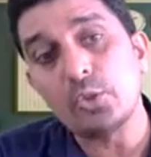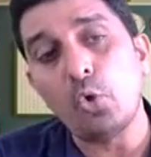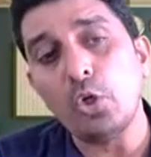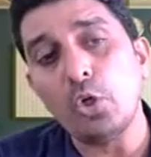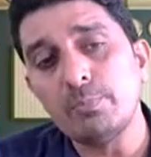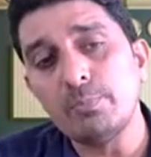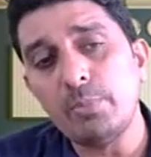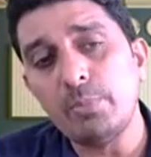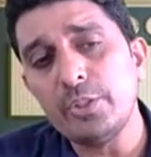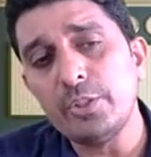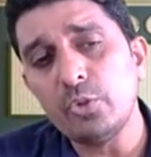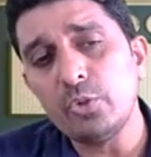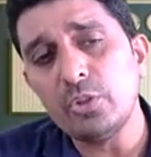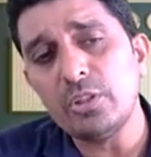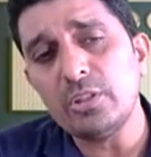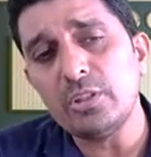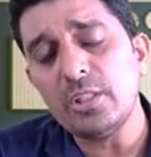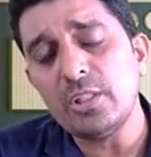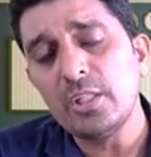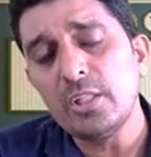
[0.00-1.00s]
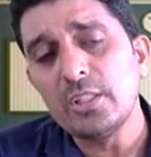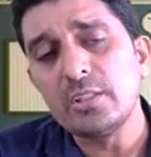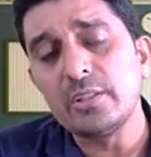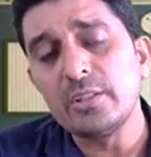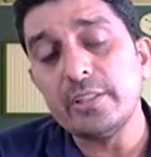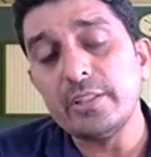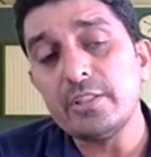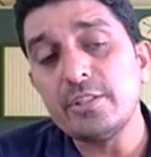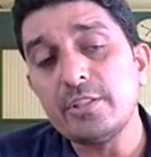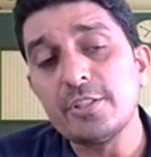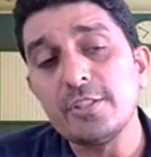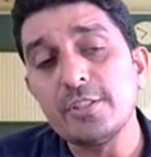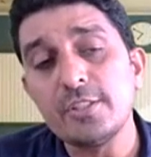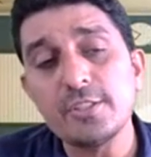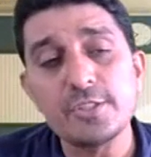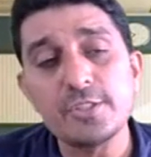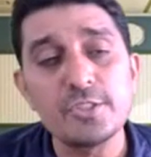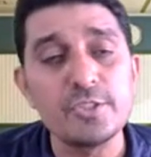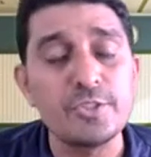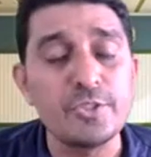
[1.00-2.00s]
taught by your
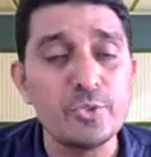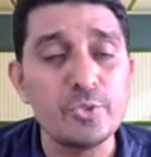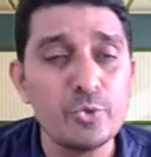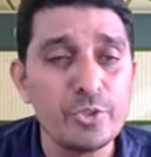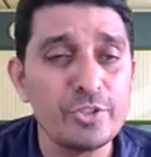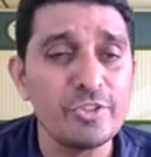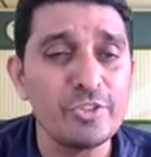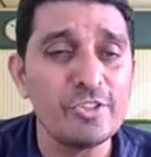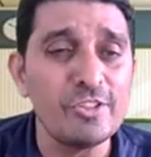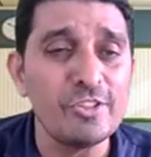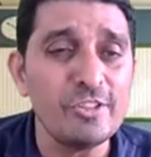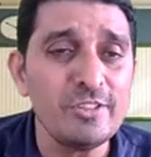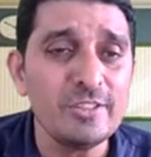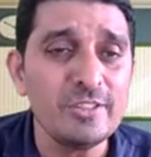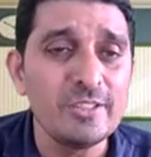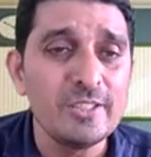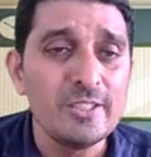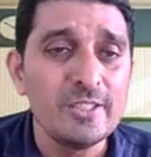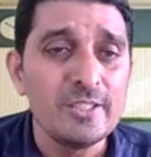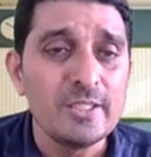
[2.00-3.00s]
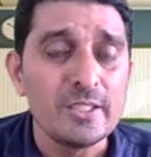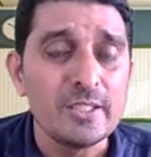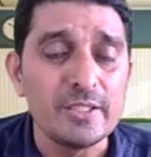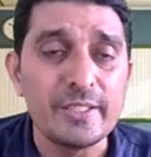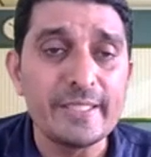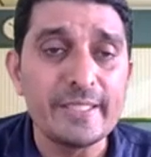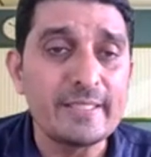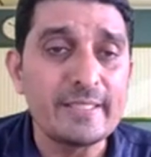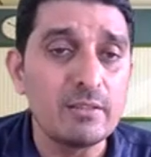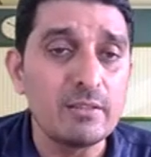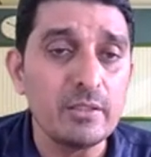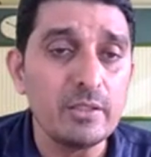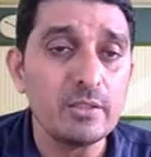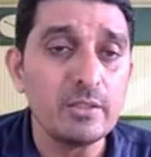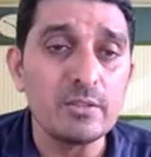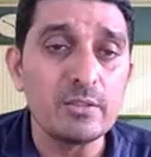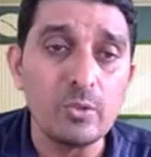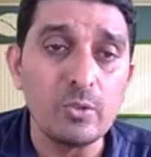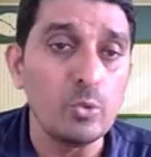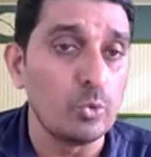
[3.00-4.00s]
teachers during your
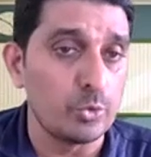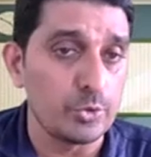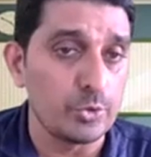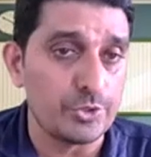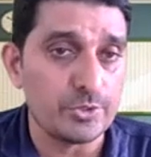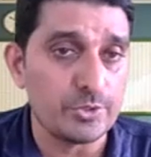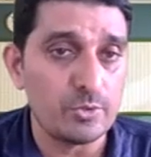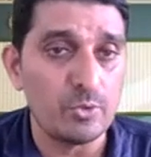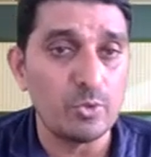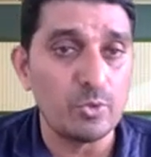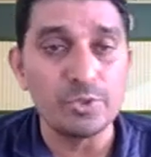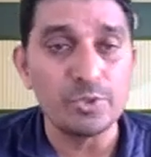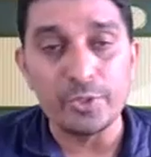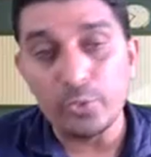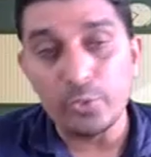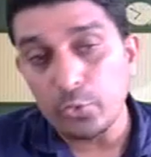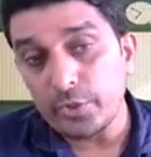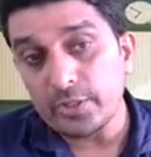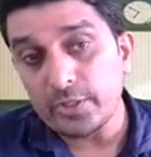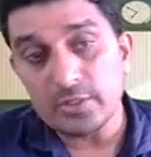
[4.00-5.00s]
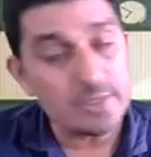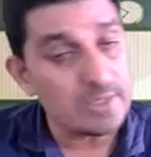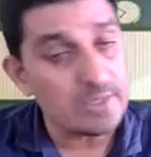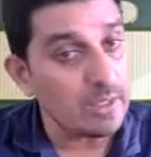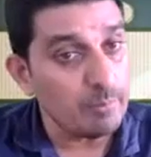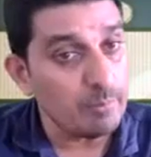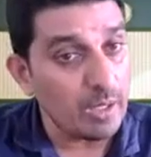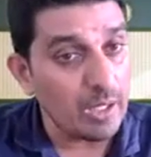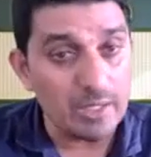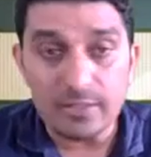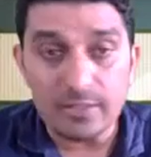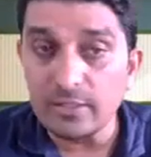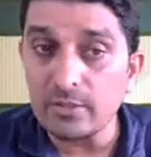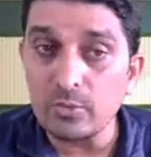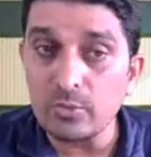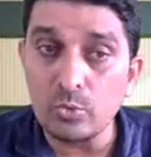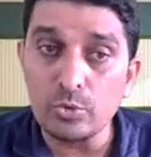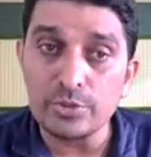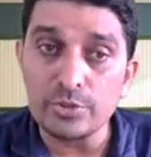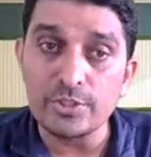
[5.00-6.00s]
degree course or during some
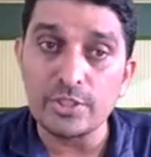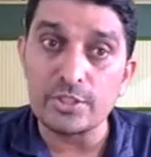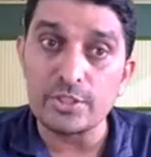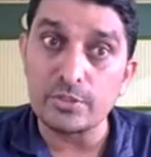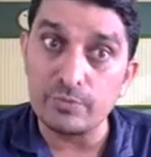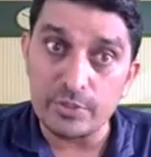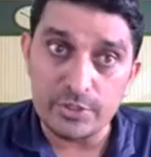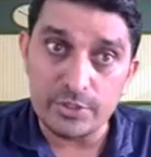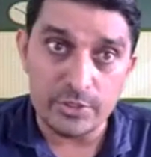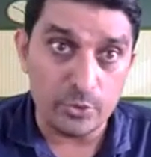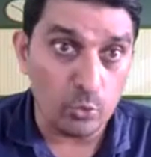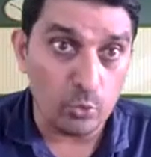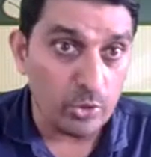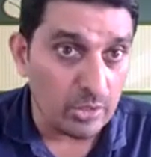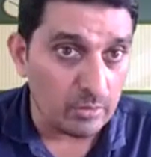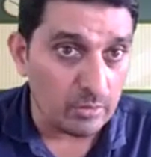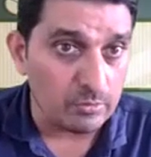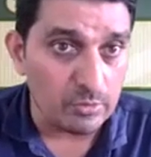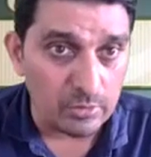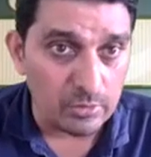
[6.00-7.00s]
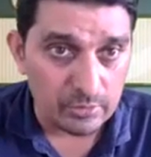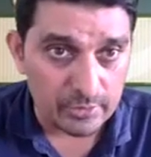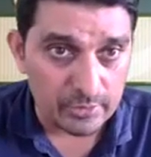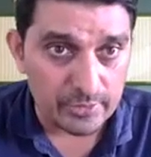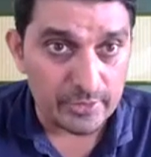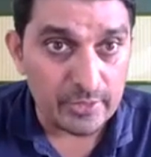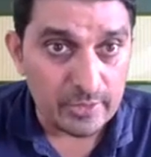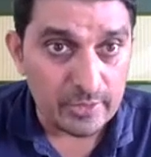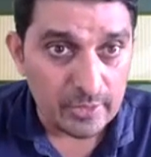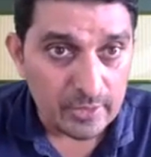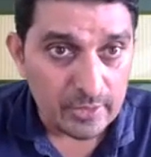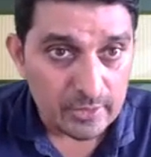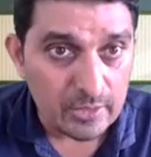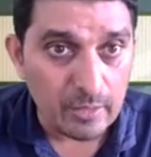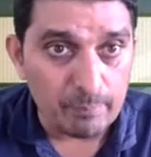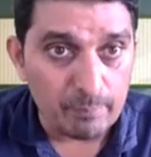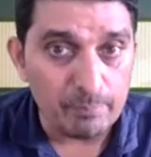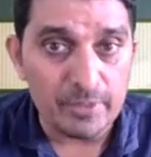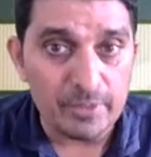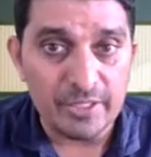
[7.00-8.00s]
other courses which you have already
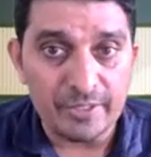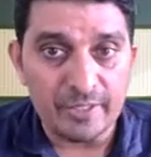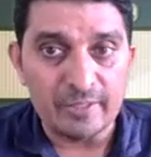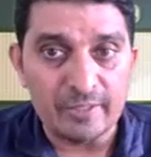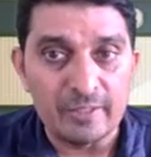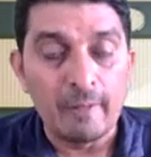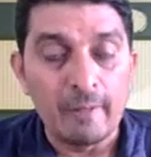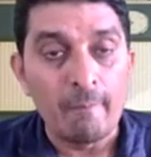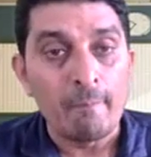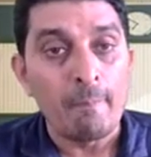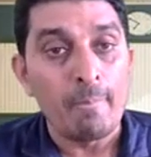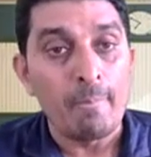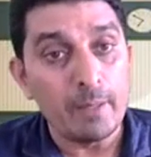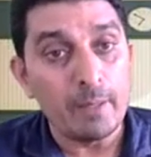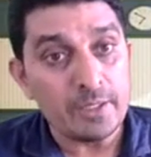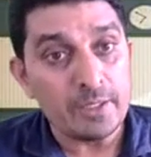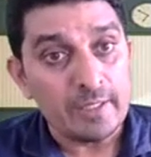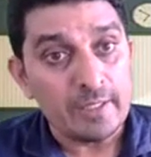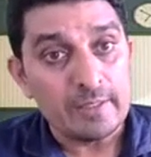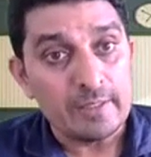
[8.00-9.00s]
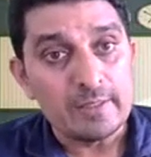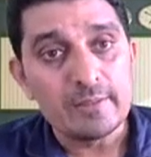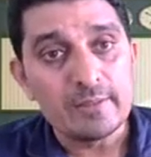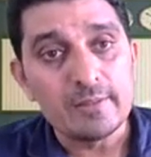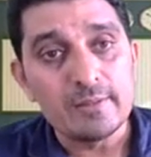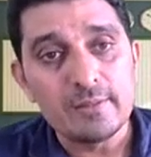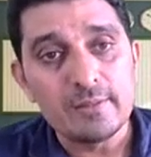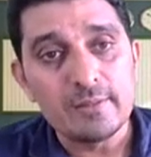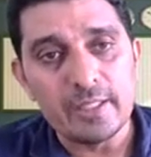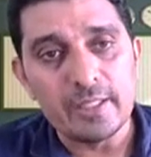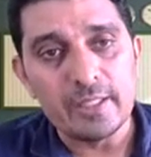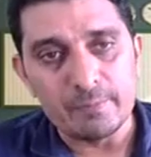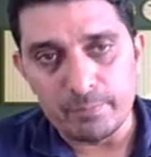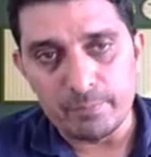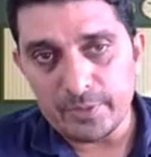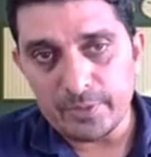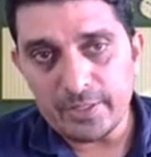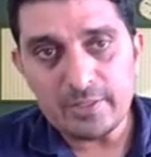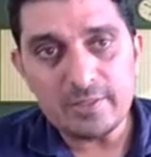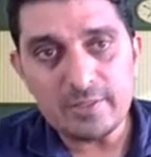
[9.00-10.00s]
completed. But at
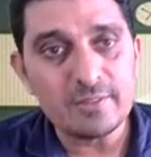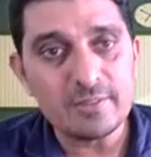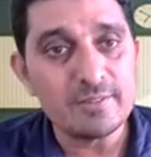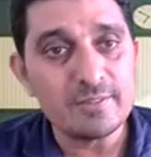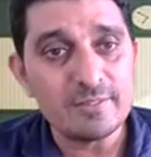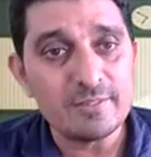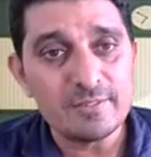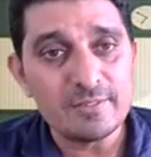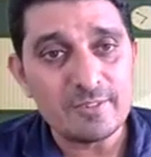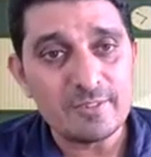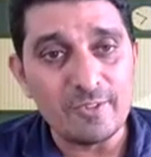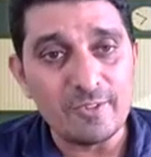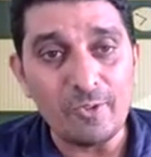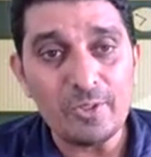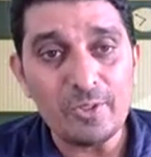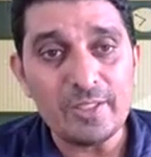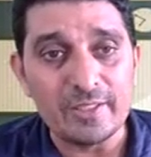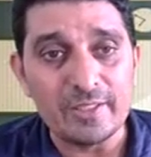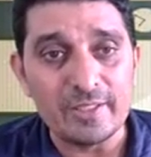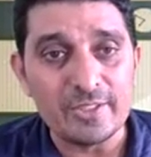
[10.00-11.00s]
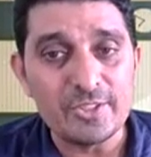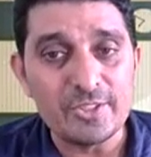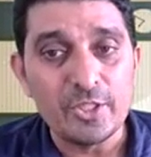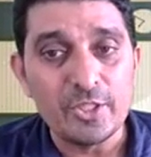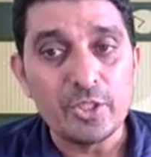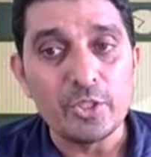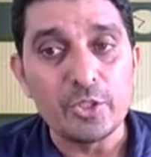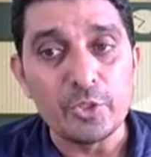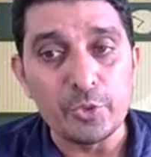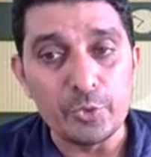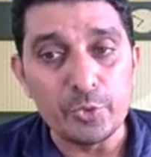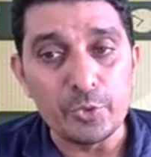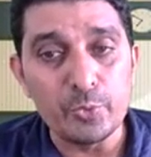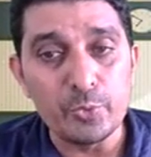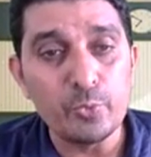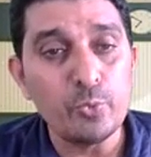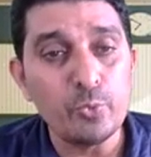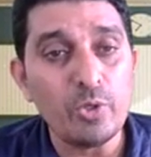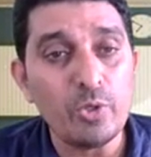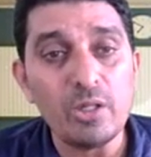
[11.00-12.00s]
B.Ed college,
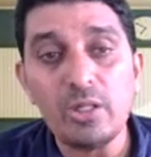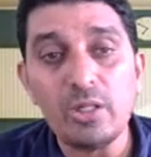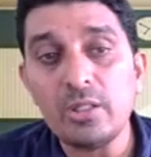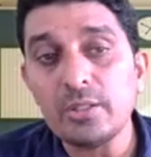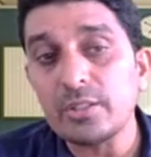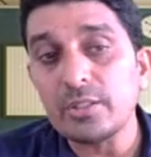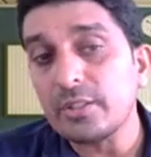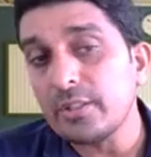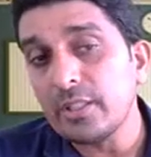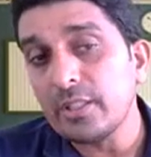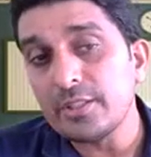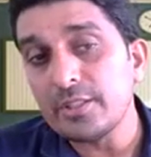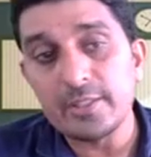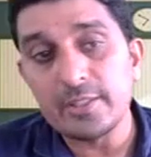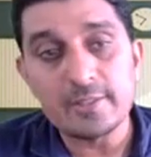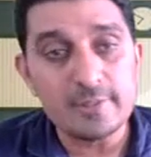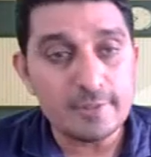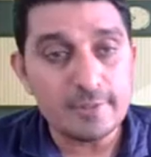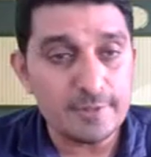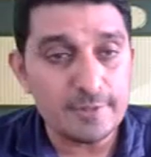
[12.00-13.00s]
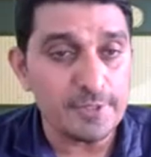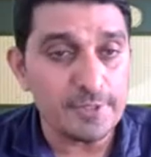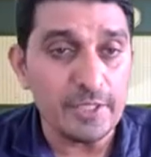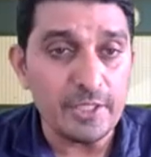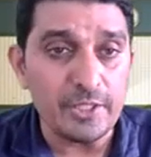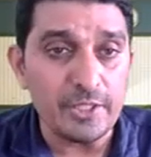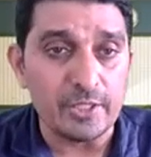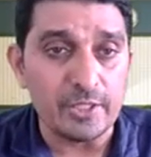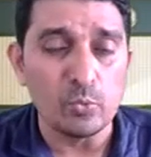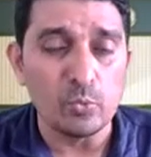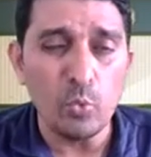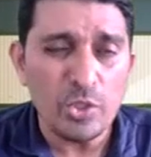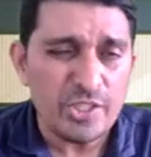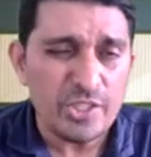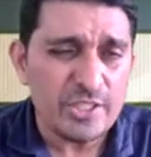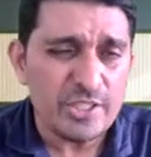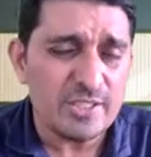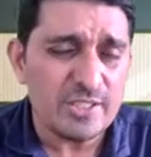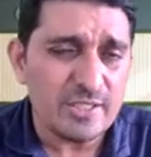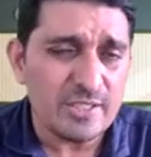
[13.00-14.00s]
you are getting training. What
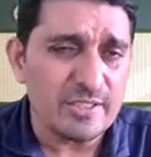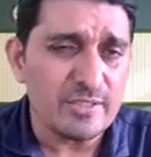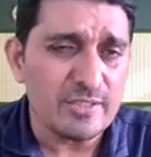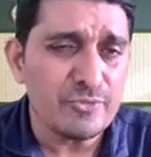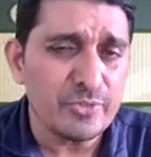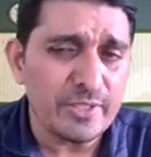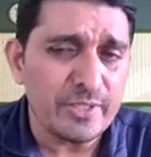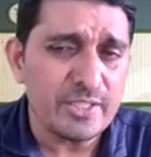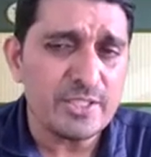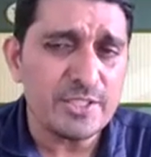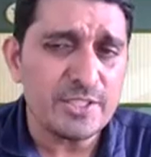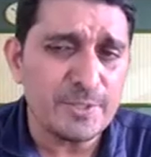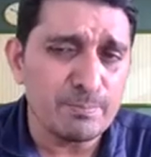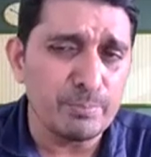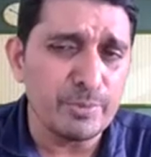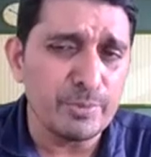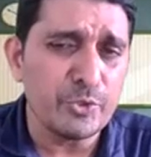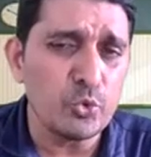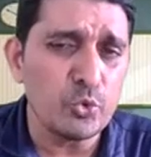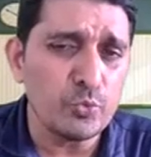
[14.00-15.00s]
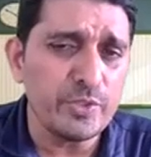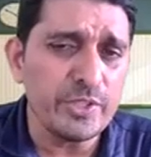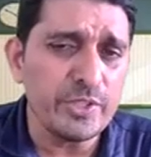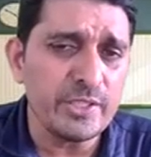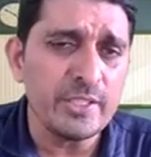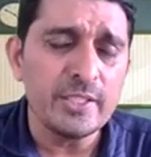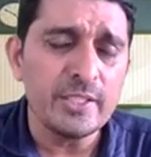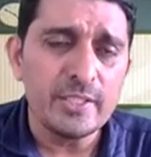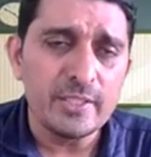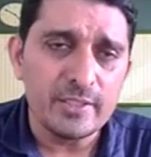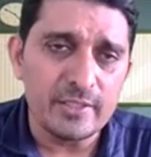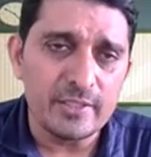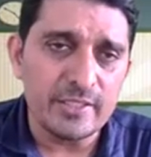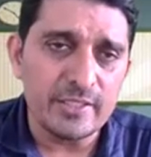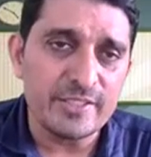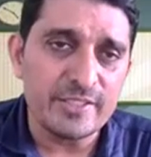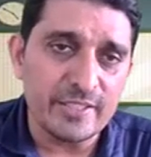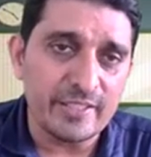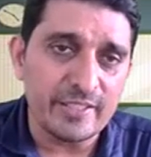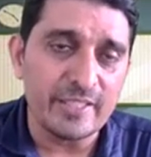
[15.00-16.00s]
is the difference between
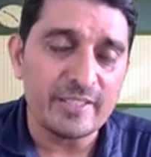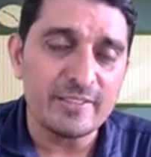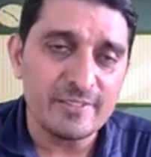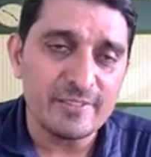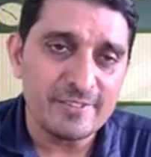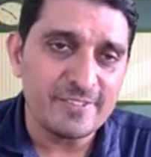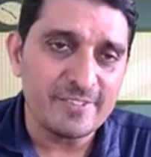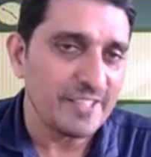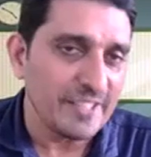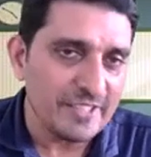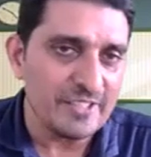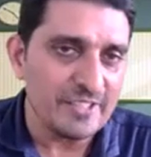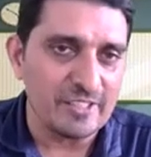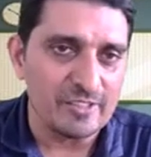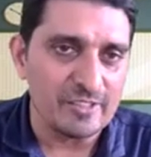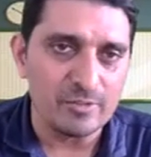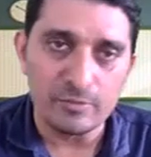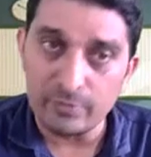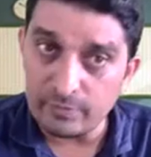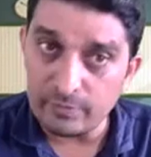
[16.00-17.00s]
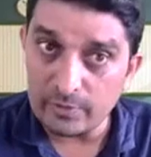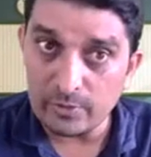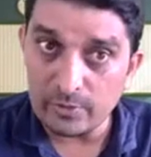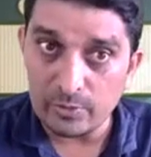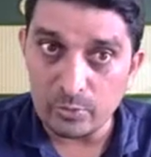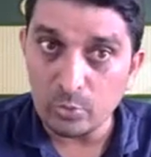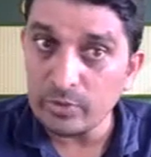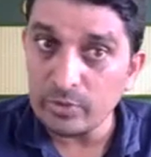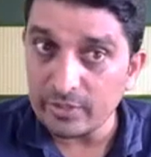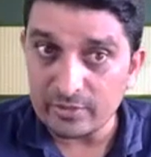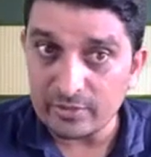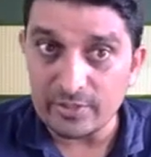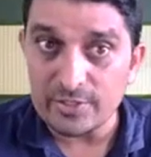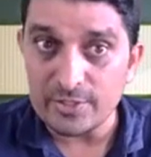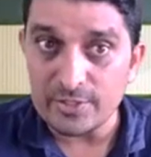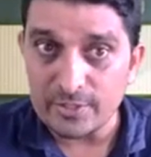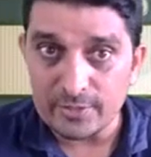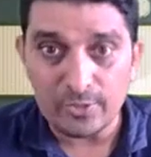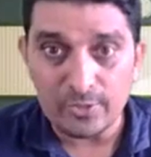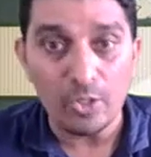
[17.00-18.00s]
teaching and training? We will look at
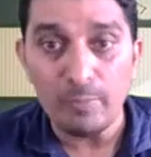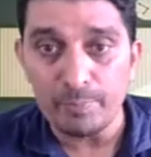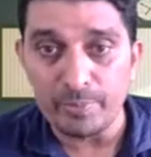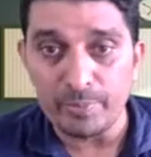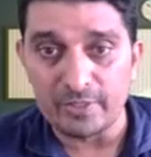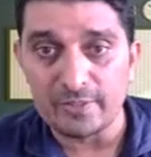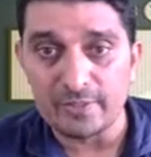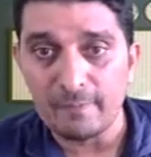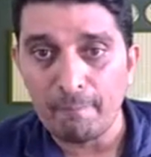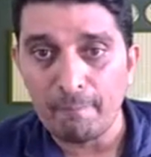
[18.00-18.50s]
this topic.